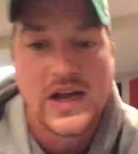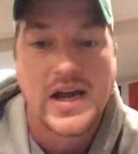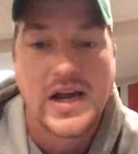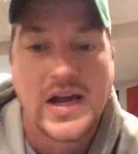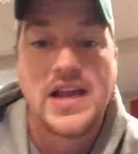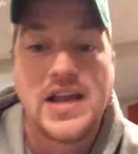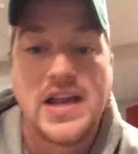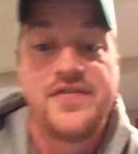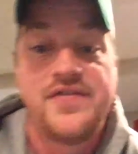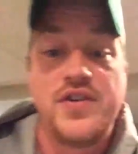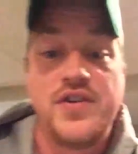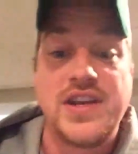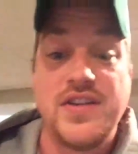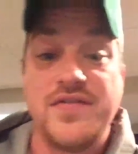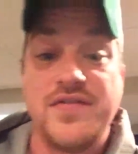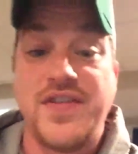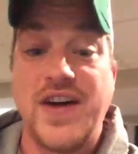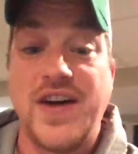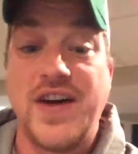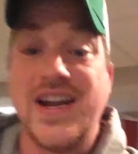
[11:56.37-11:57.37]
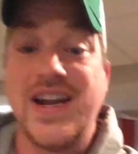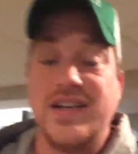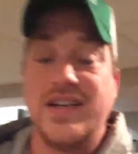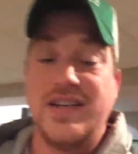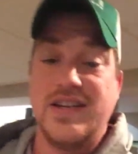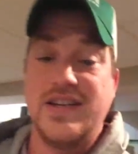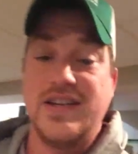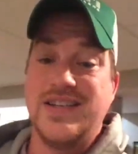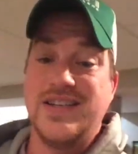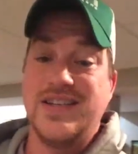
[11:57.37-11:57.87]
if you can find
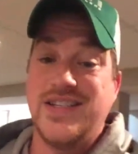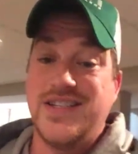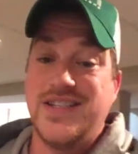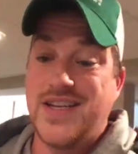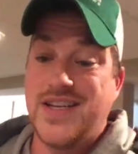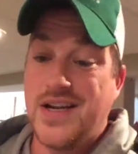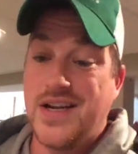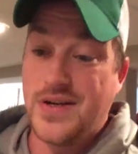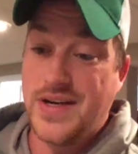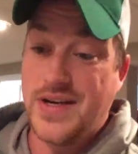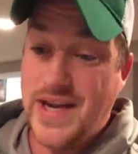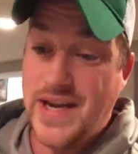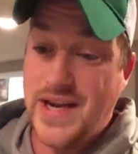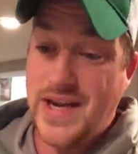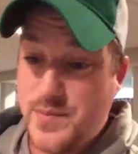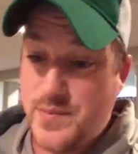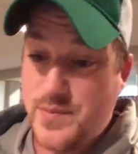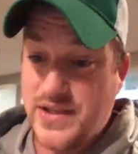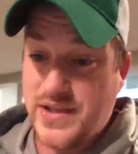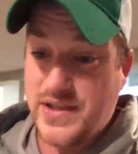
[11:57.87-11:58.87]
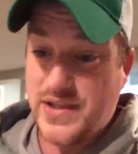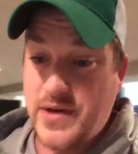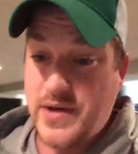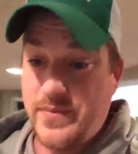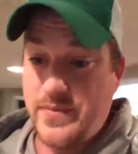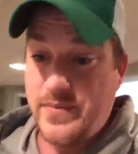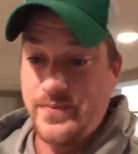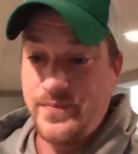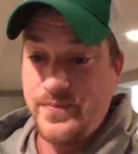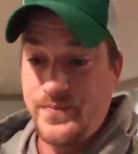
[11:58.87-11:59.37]
Nintendo games, pick them
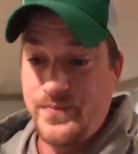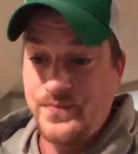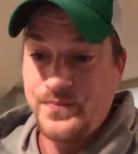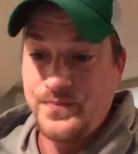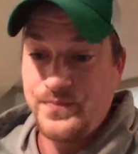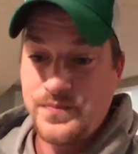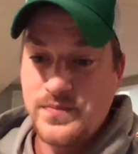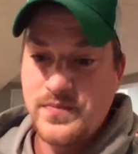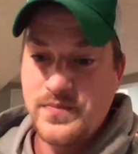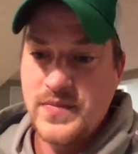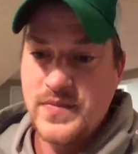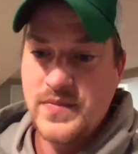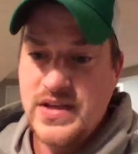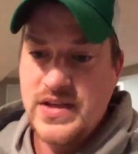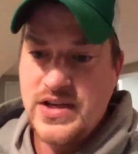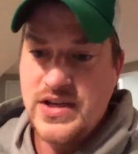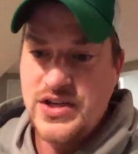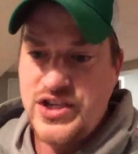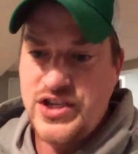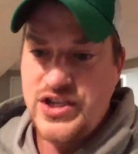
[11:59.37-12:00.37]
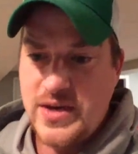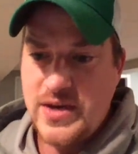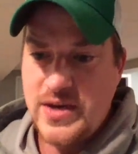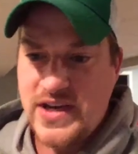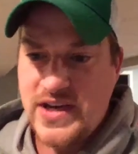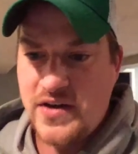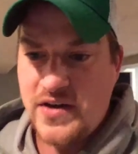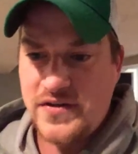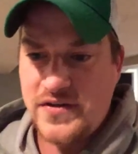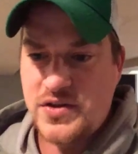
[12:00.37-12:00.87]
up. Chibs,
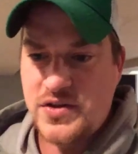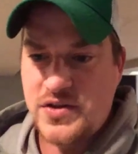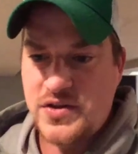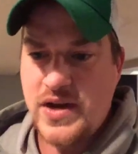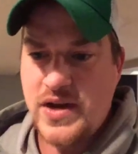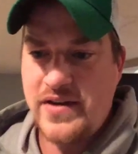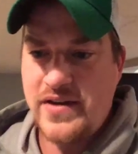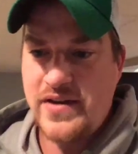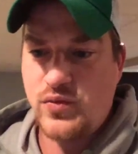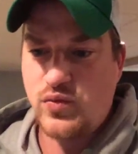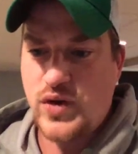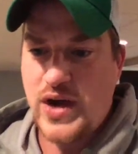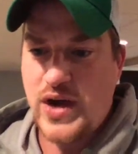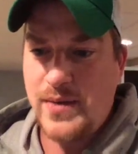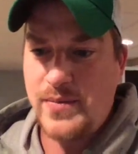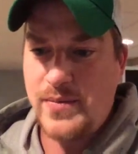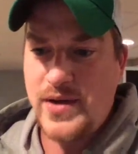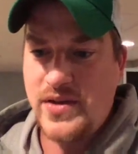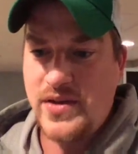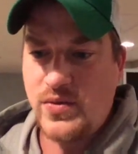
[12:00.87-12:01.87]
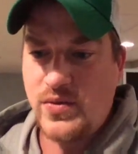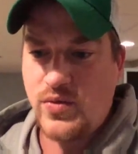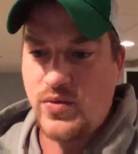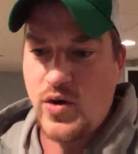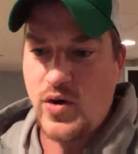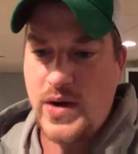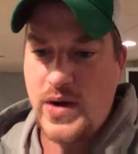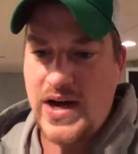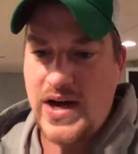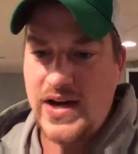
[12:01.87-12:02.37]
I also have Robbie the
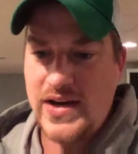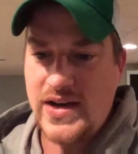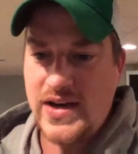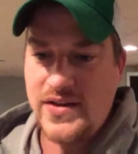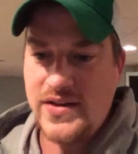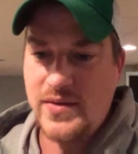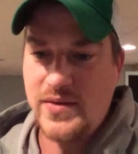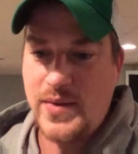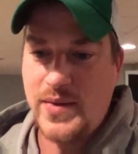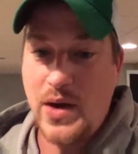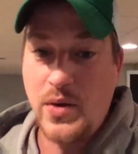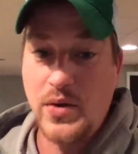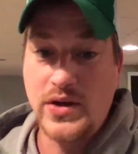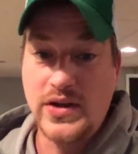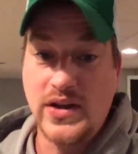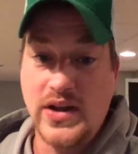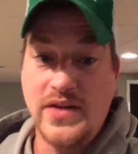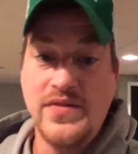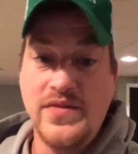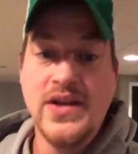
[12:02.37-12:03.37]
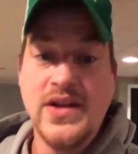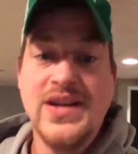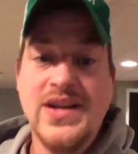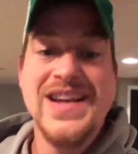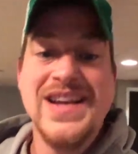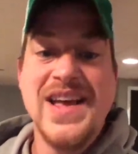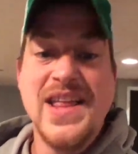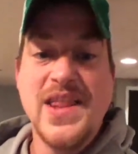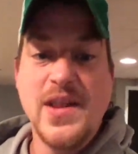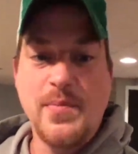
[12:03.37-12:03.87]
Robot and the Power Glove.
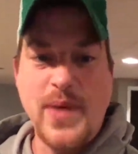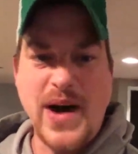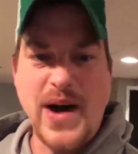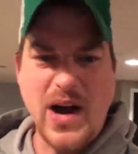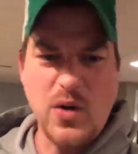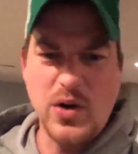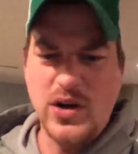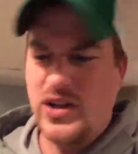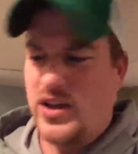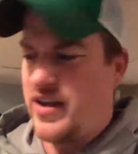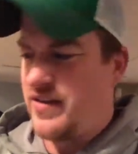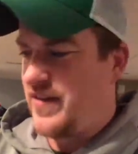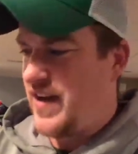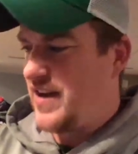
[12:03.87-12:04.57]
The Power Glove I